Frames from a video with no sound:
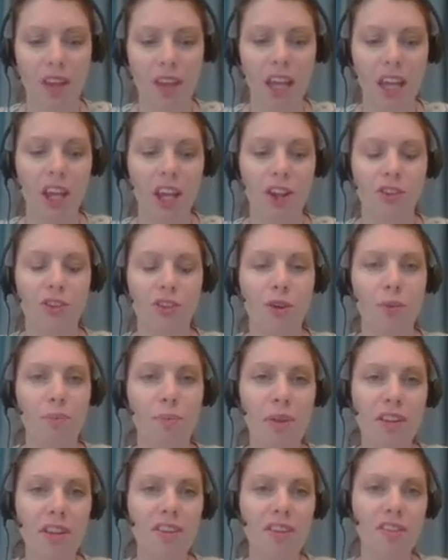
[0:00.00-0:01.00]
So
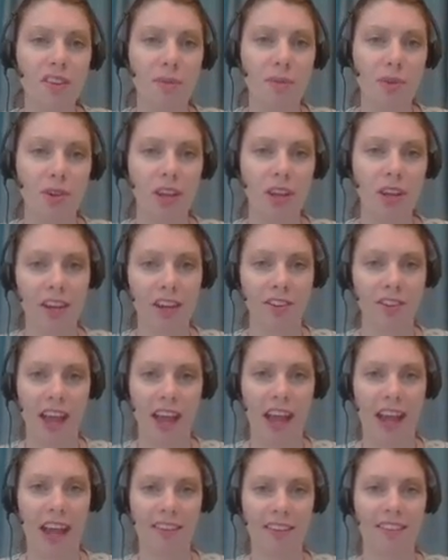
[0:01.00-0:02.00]
business communicators
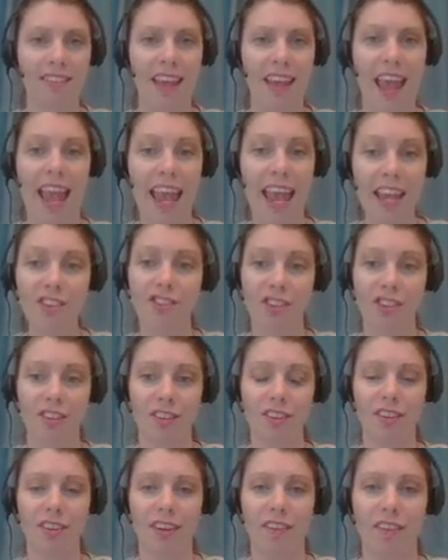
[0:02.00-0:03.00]
act as
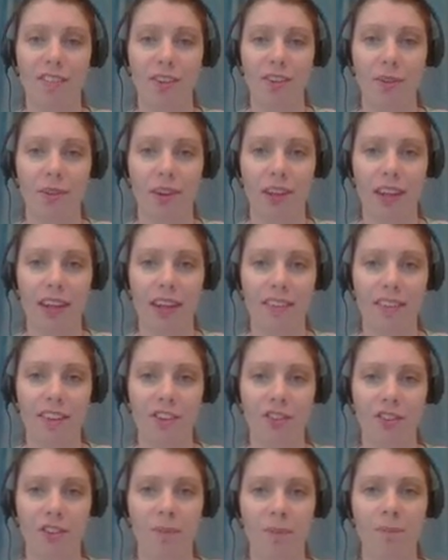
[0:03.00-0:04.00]
agents of the
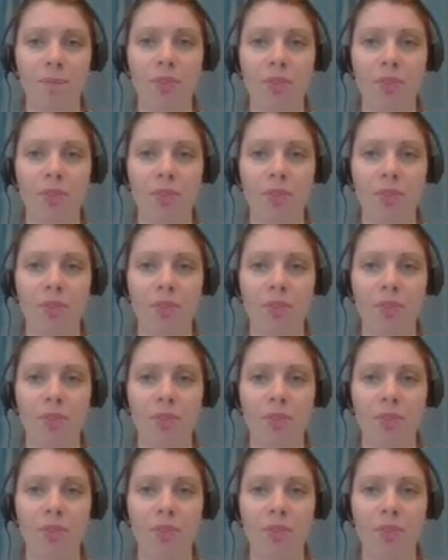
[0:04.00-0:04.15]
organization.